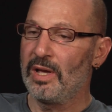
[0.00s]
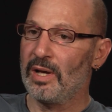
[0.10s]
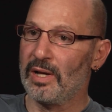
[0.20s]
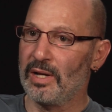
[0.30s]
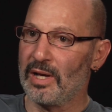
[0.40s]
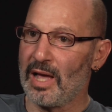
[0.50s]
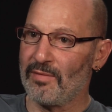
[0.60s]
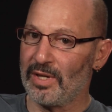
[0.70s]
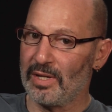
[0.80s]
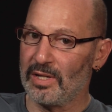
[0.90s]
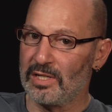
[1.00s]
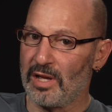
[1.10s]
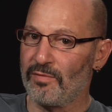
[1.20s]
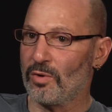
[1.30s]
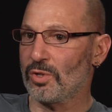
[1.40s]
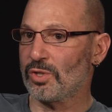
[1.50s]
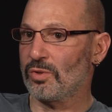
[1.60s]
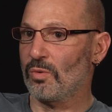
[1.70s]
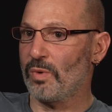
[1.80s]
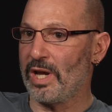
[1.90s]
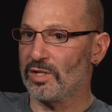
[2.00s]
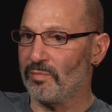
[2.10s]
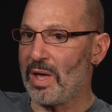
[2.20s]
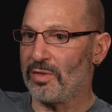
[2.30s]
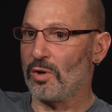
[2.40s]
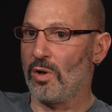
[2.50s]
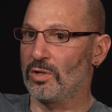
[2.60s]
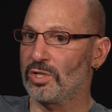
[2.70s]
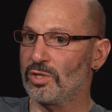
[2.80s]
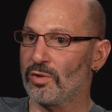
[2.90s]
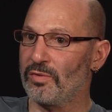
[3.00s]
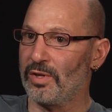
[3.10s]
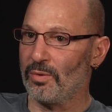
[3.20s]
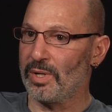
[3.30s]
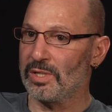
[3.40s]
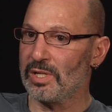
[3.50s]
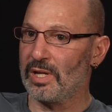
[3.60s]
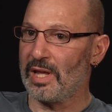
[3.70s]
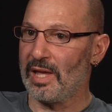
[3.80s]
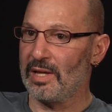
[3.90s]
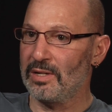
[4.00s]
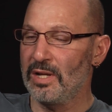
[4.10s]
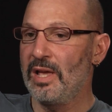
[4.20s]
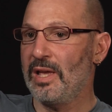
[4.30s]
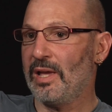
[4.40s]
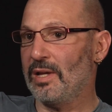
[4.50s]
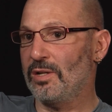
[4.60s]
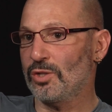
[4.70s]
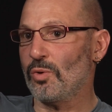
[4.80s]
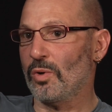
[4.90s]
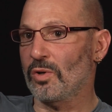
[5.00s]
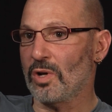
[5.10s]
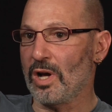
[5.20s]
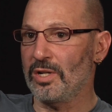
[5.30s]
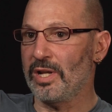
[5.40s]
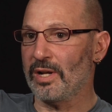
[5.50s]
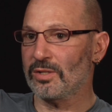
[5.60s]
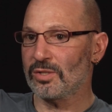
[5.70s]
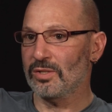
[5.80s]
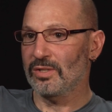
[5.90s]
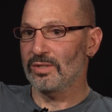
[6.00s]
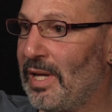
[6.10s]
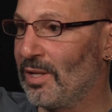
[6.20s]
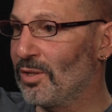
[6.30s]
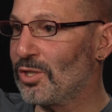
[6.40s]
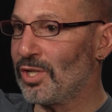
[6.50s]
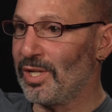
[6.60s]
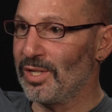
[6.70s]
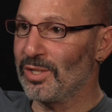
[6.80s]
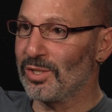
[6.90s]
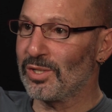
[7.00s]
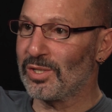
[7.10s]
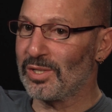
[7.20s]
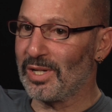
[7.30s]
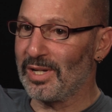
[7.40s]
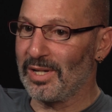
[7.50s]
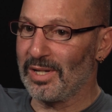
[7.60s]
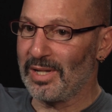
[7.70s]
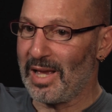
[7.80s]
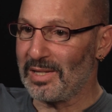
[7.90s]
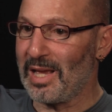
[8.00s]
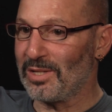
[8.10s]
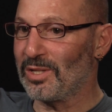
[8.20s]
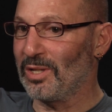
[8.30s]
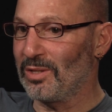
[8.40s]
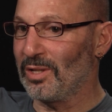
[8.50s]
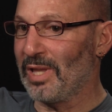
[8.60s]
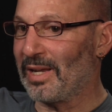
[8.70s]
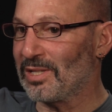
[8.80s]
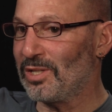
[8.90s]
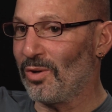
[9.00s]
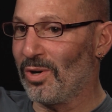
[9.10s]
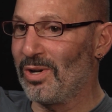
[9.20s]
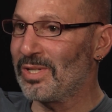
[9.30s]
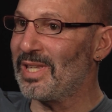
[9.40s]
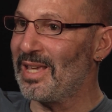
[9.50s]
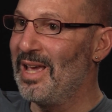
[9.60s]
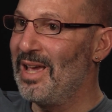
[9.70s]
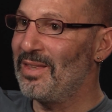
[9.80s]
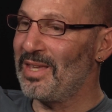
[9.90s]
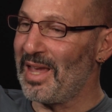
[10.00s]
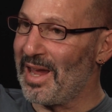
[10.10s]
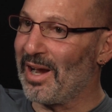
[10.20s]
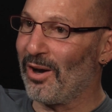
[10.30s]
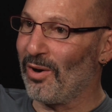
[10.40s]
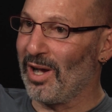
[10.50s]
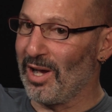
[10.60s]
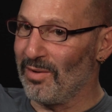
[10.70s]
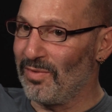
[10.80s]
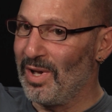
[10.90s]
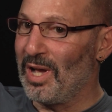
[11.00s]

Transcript: having a diverse range of methodologies or theories at hand, and historical context. English has the legacy, or has the air of